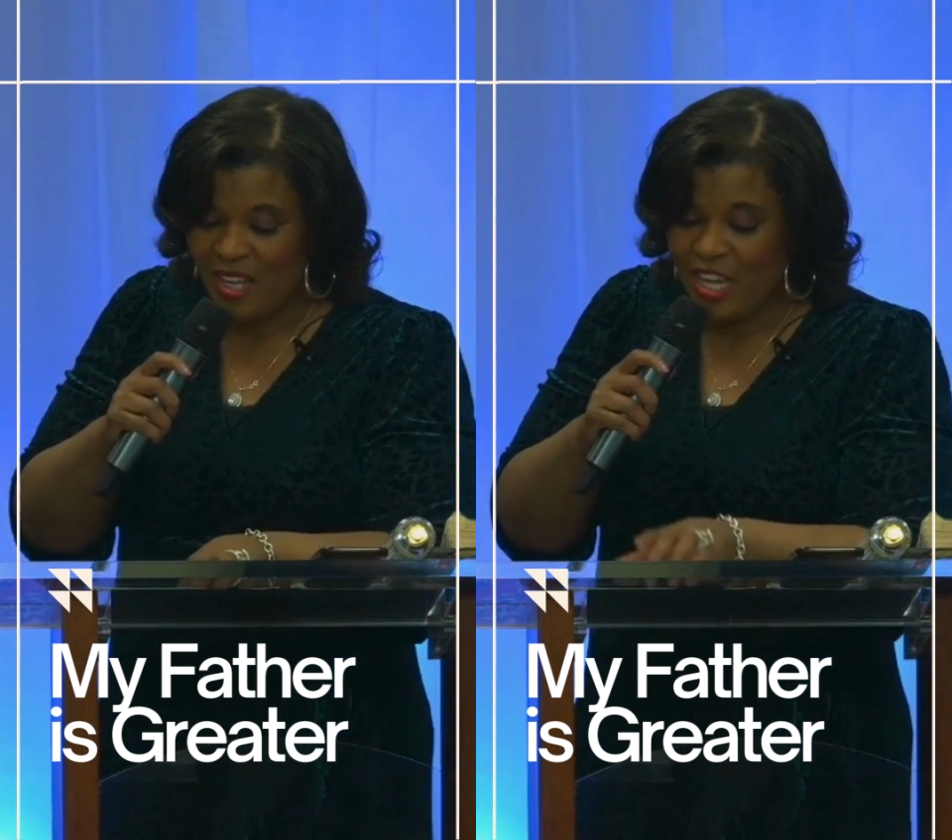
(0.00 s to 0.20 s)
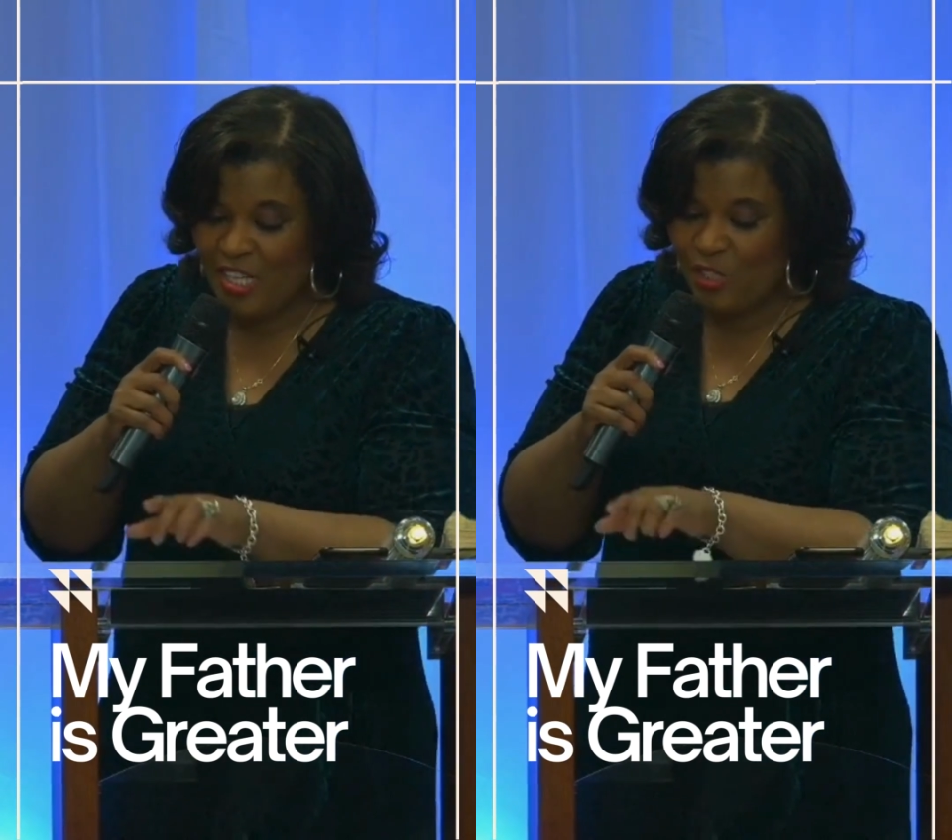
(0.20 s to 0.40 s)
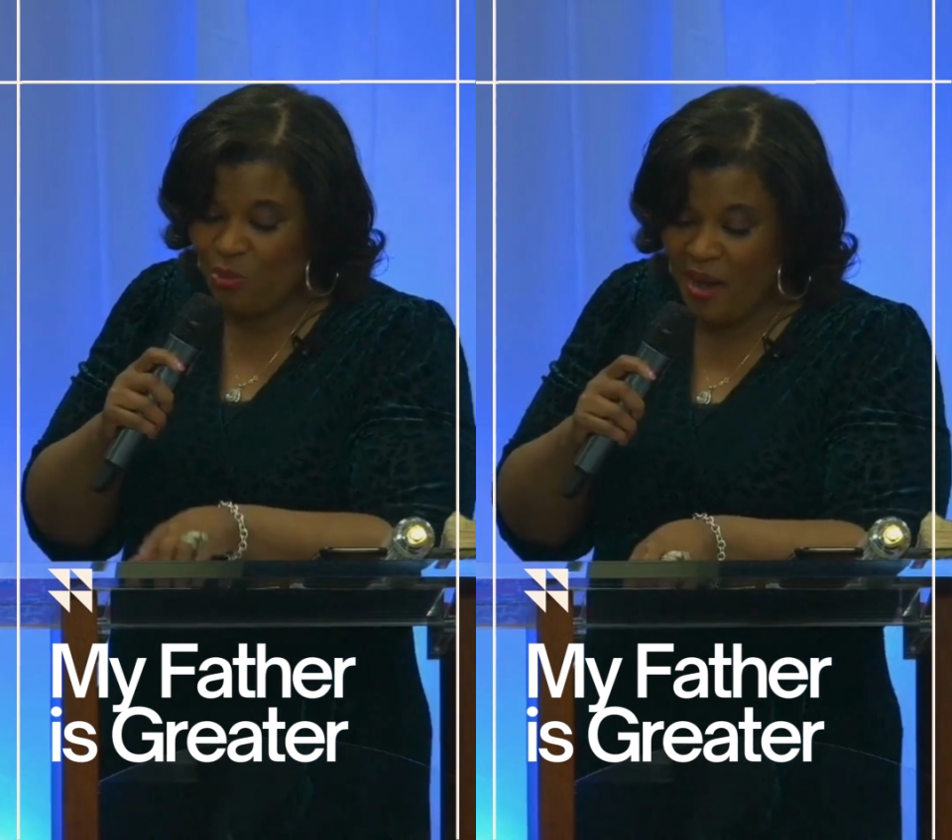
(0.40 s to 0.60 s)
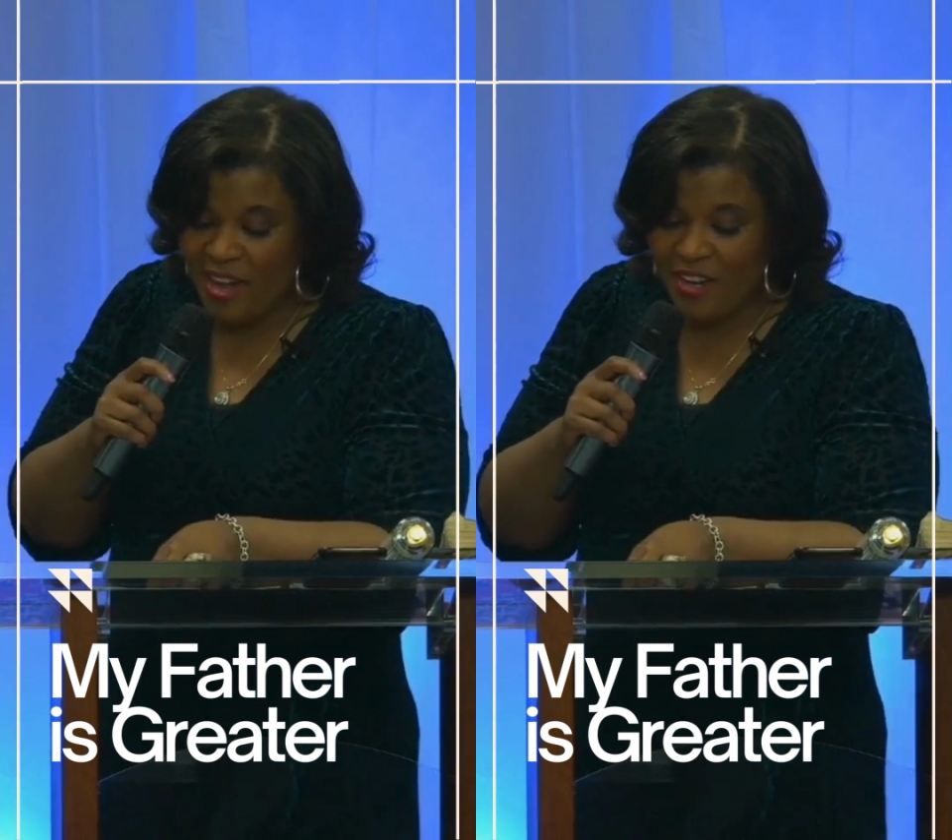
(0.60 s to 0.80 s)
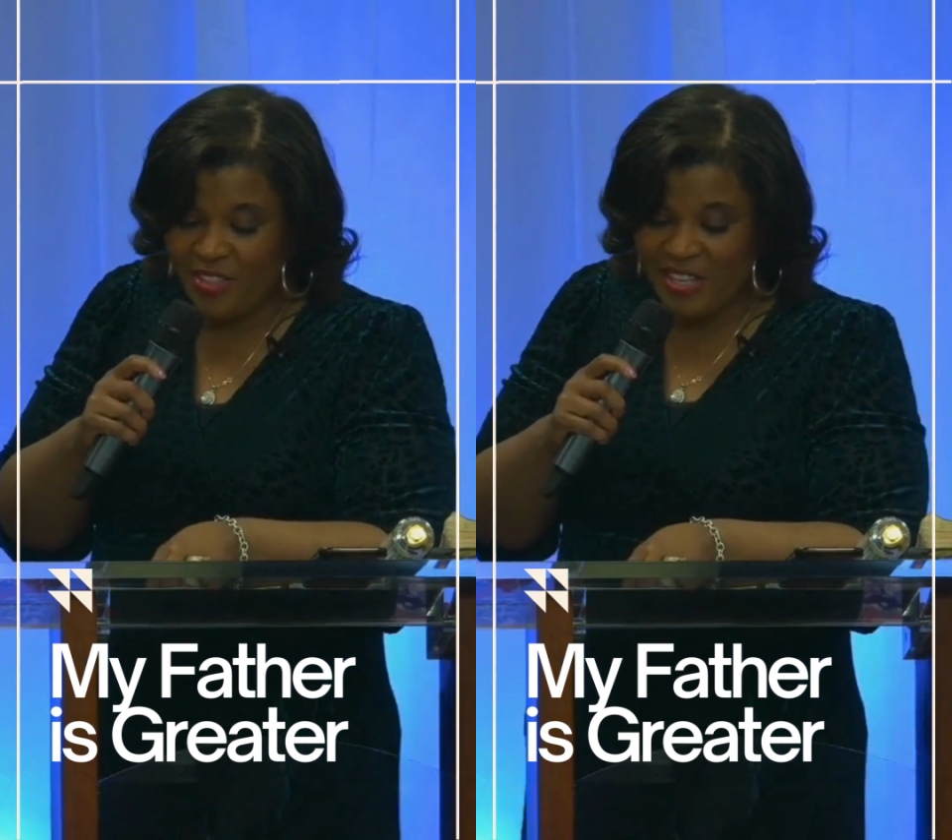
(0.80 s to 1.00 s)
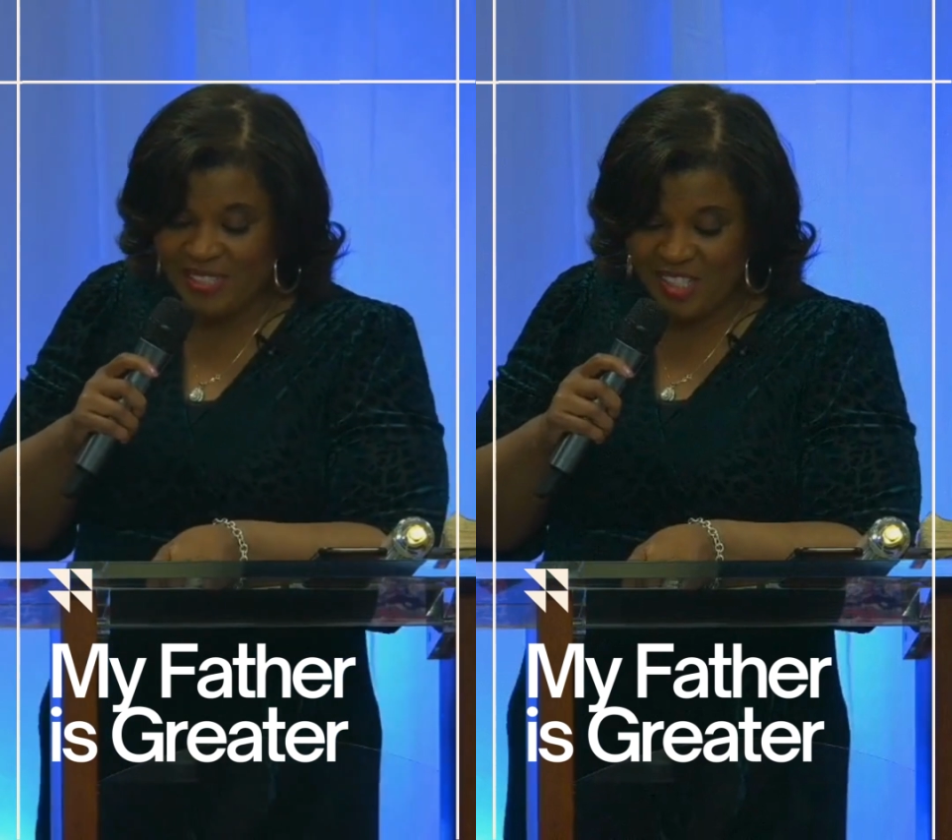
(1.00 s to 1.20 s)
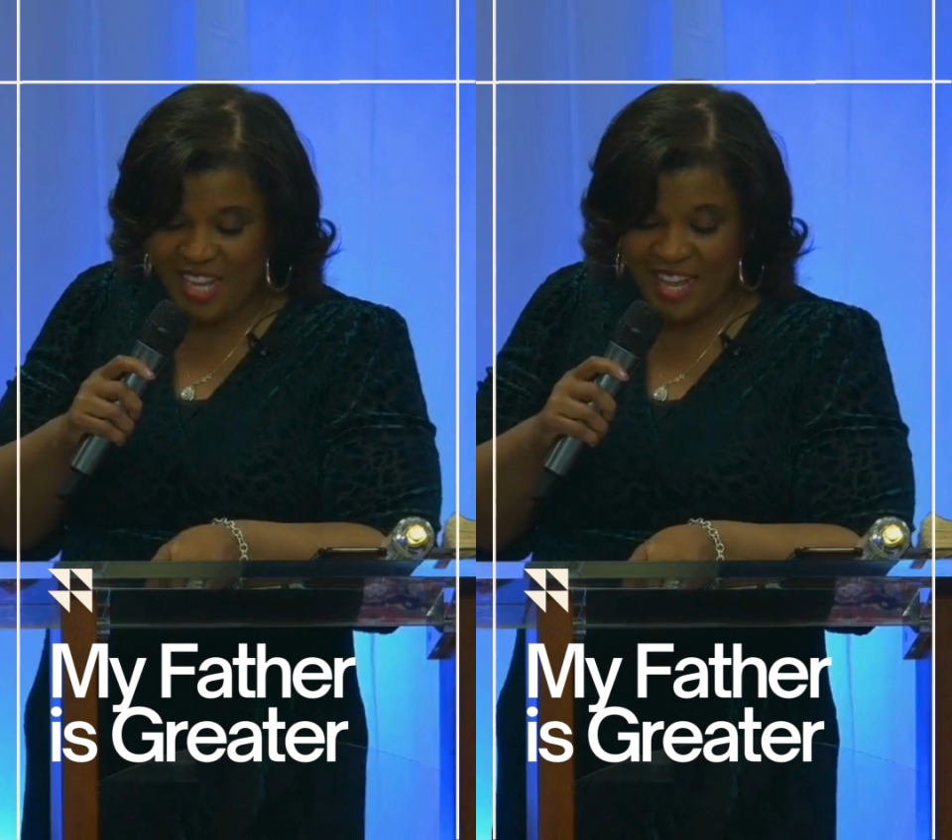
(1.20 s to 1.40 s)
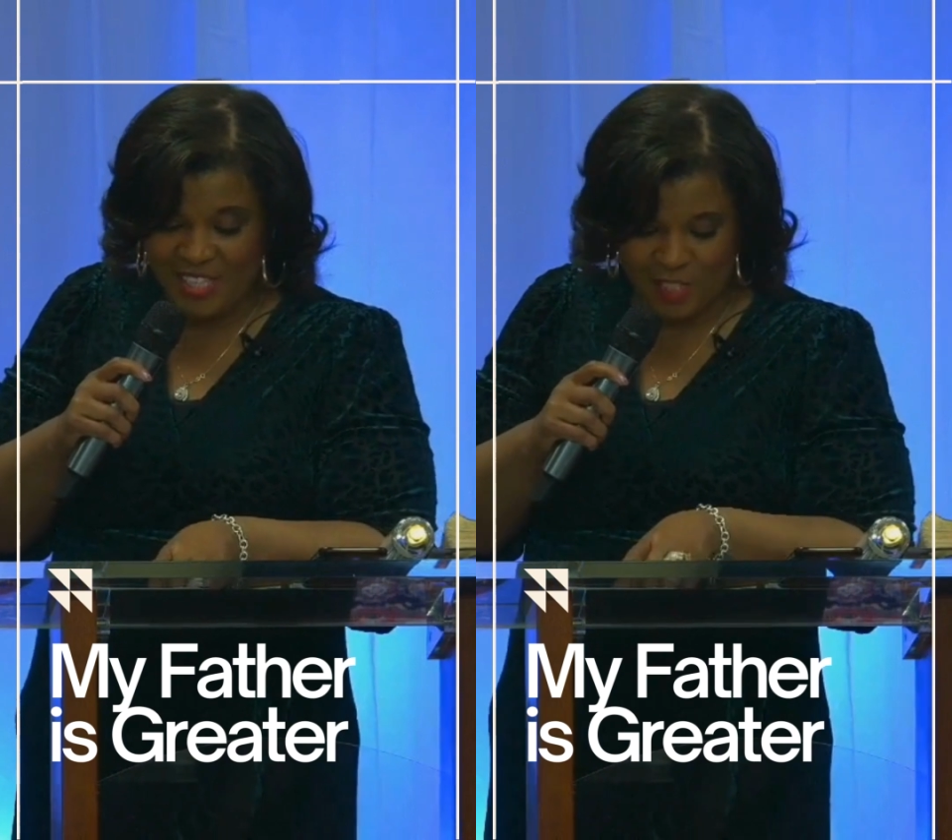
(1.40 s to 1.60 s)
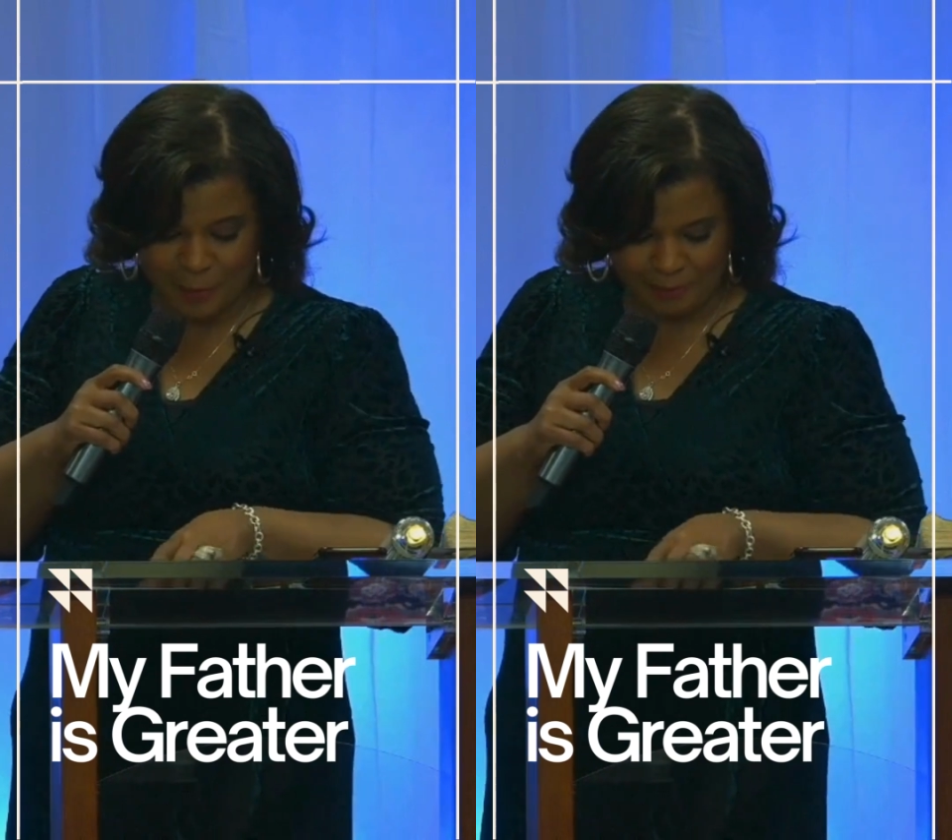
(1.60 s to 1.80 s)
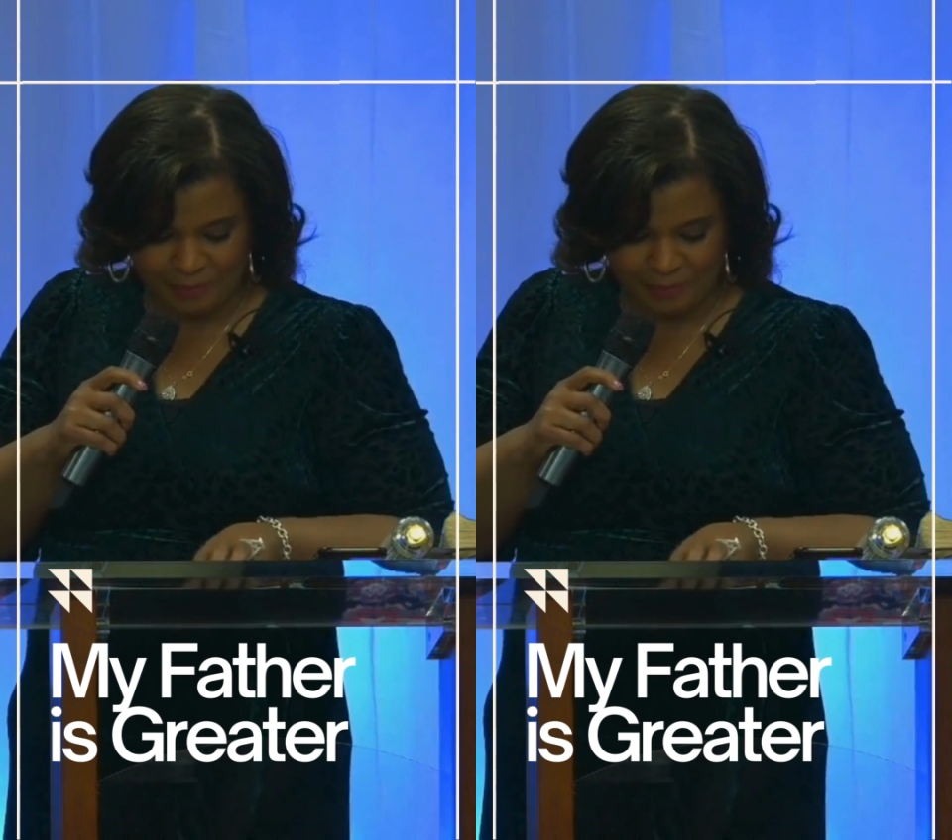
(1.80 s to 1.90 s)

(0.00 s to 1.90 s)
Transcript: He's greater than tests.